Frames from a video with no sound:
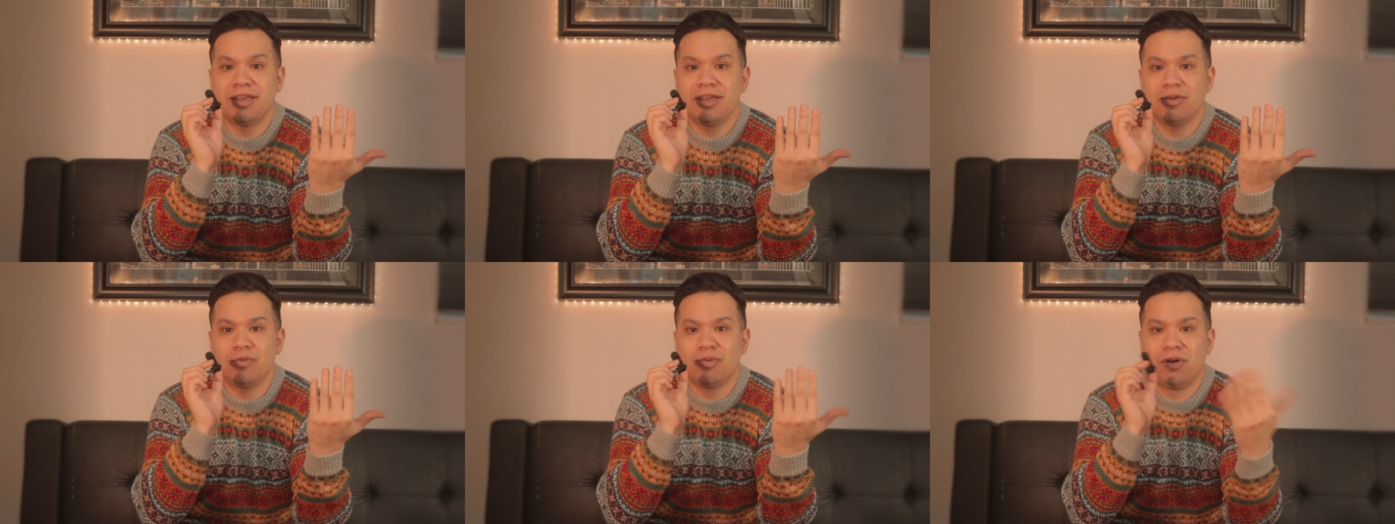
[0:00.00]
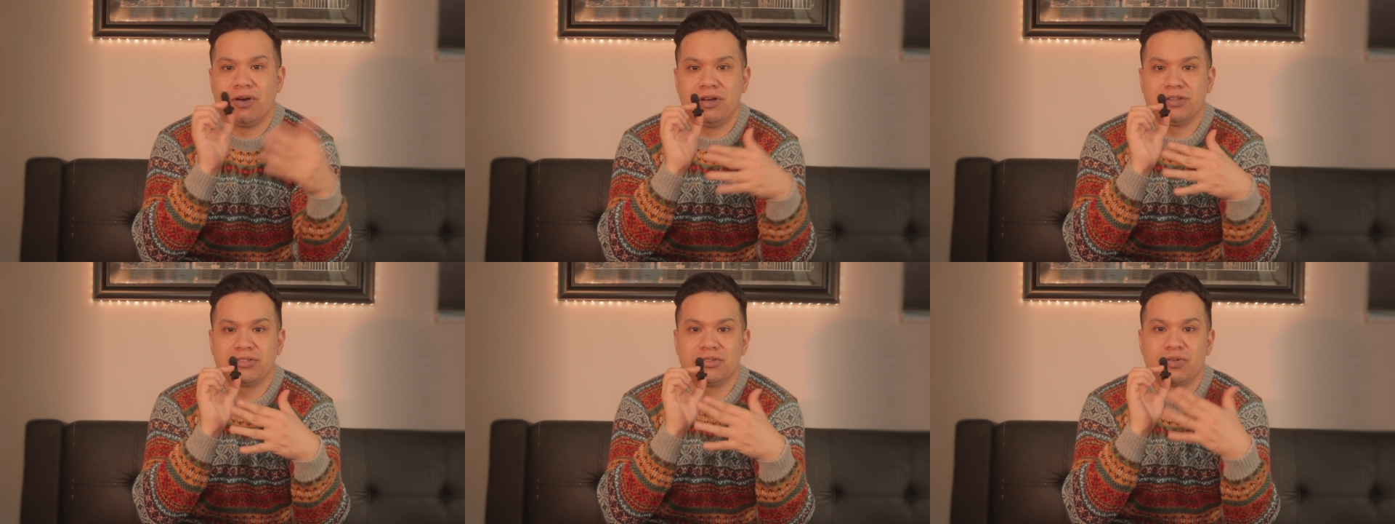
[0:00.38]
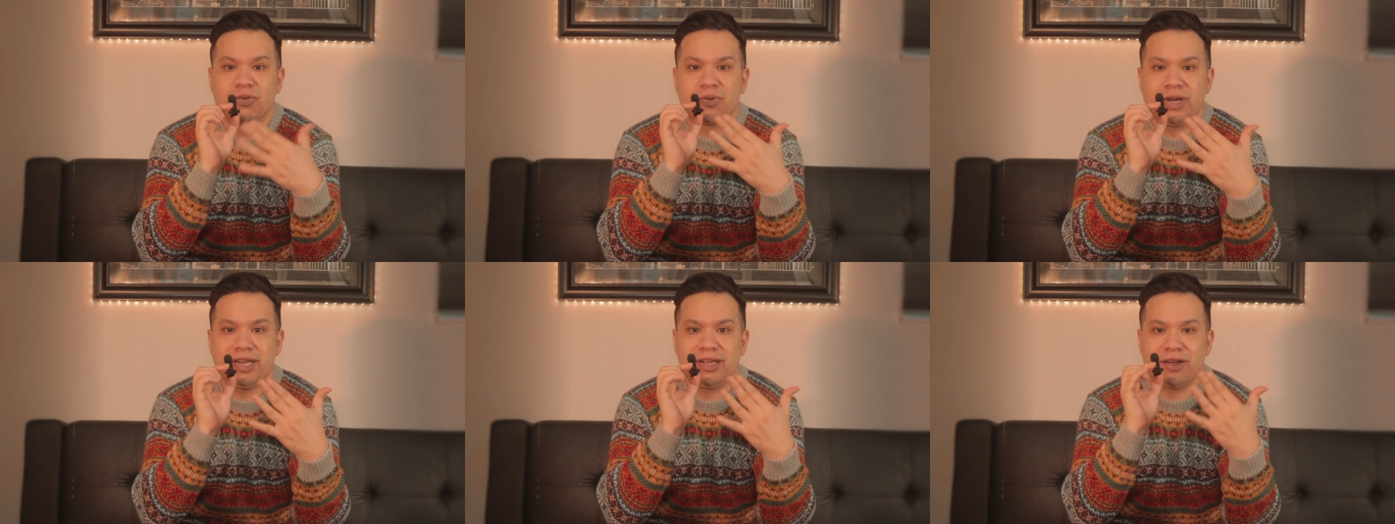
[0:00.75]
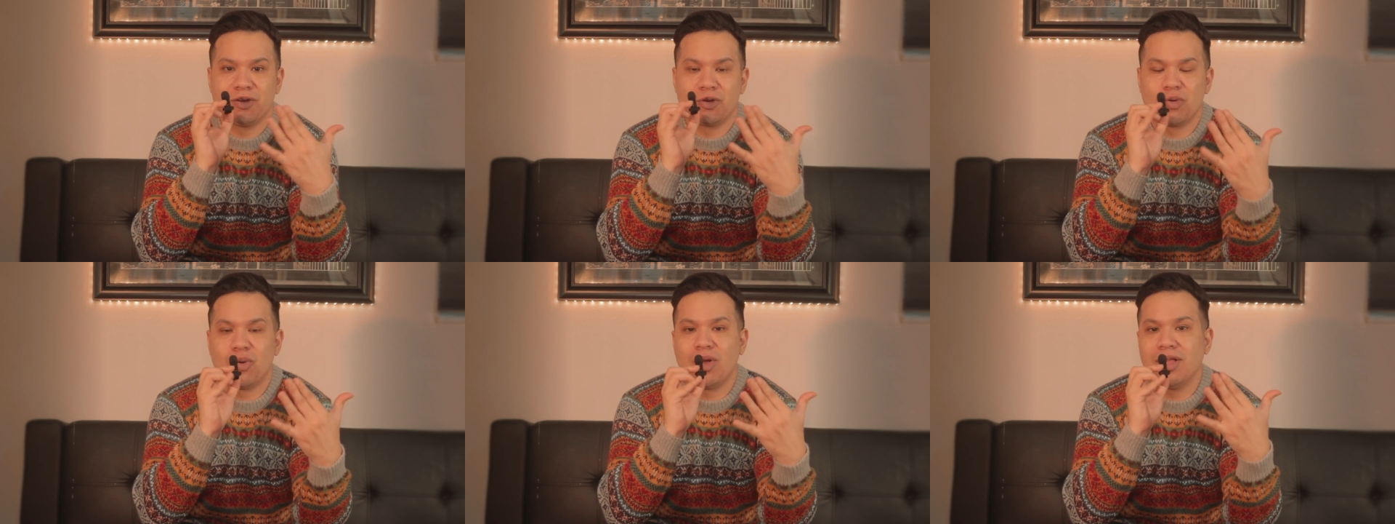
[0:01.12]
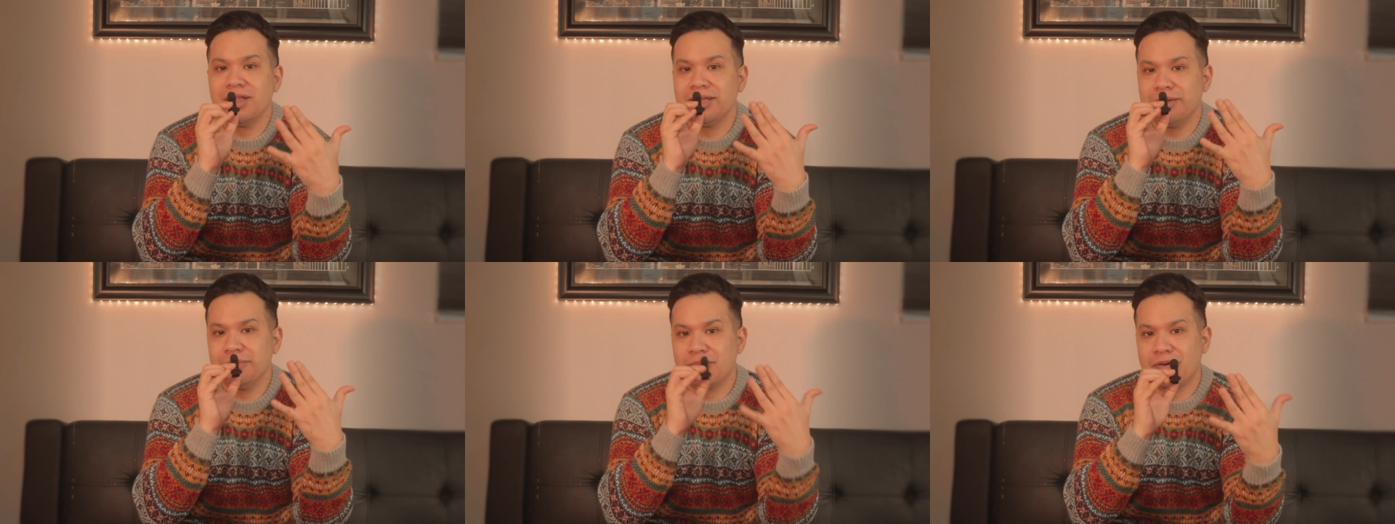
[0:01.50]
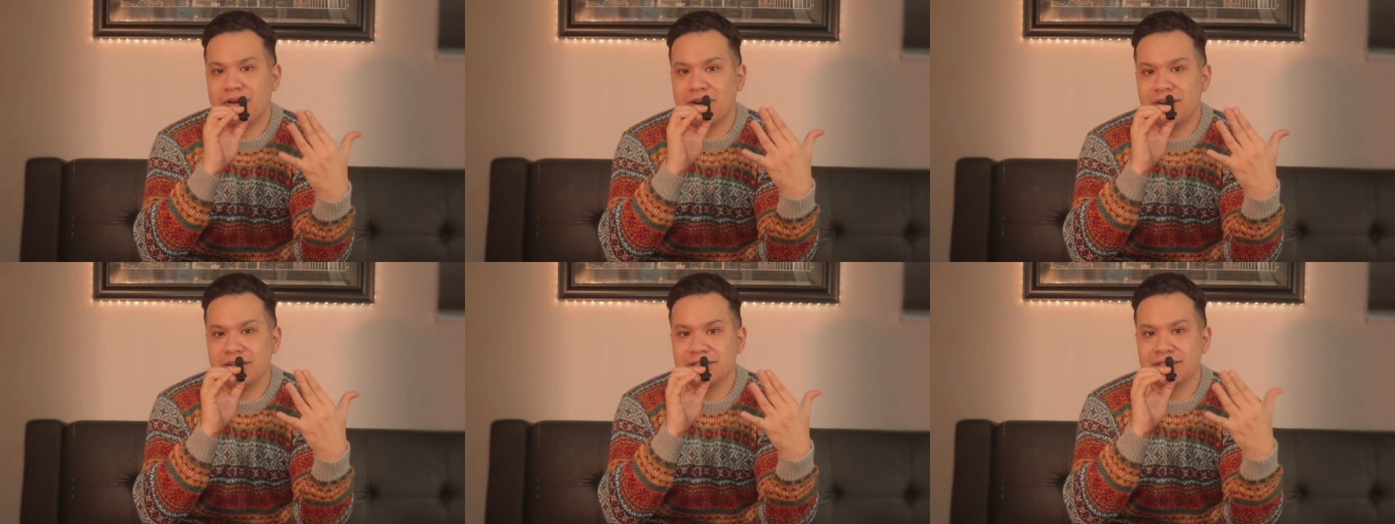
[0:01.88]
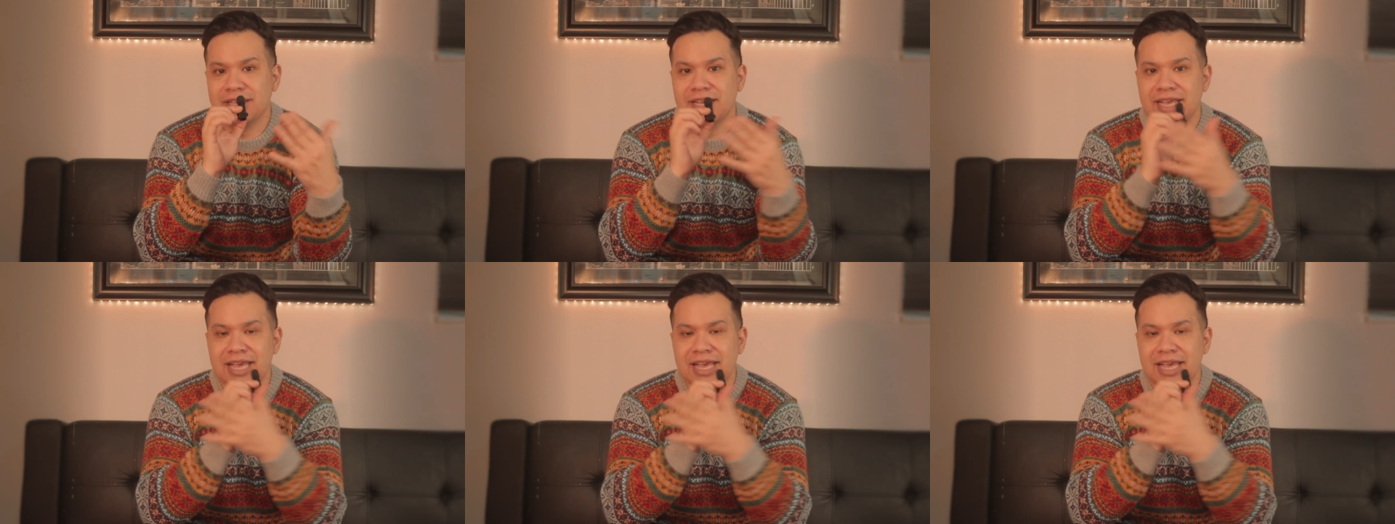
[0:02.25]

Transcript: thing while also creating a quality product.